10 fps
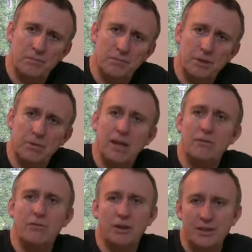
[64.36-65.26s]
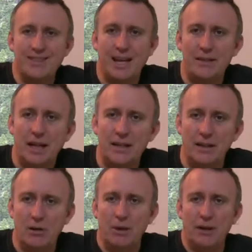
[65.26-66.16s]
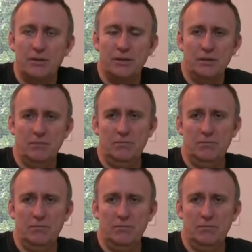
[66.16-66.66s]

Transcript: people have a very set idea about it.